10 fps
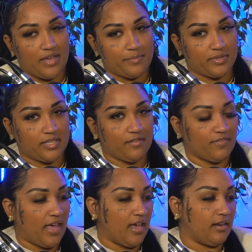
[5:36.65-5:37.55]
I believed
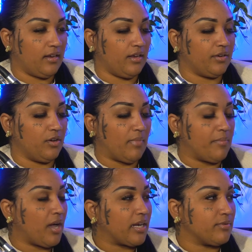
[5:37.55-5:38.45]
that, my
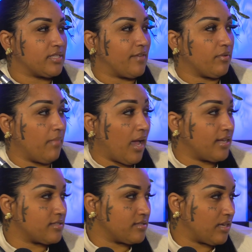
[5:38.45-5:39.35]
body was never
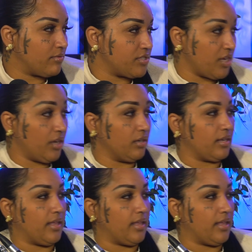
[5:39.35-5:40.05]
mine since I was young.